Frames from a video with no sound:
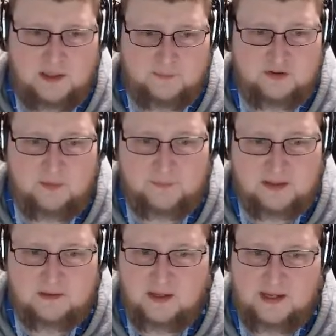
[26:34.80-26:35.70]

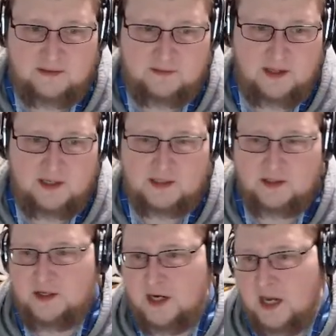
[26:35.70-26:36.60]
something at like
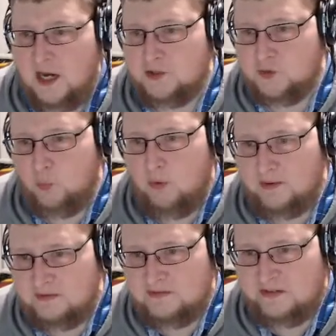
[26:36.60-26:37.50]
not
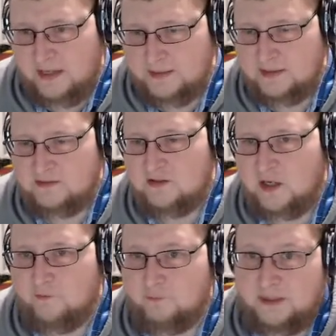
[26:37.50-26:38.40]
1 cent instead
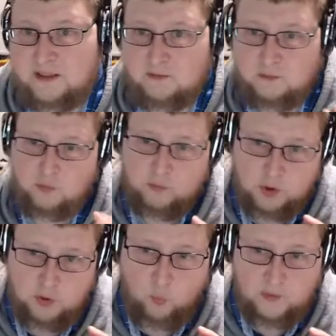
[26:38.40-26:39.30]
of being
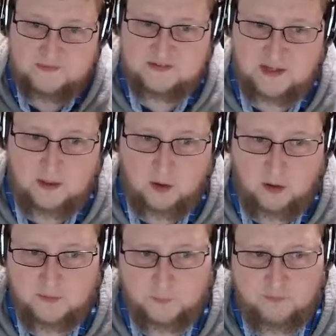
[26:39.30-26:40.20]
1 cent
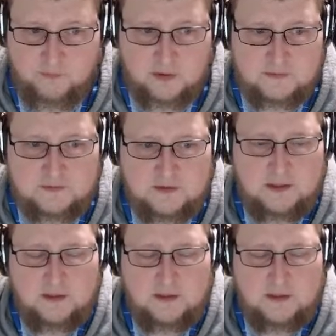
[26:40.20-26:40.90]
on the reverse.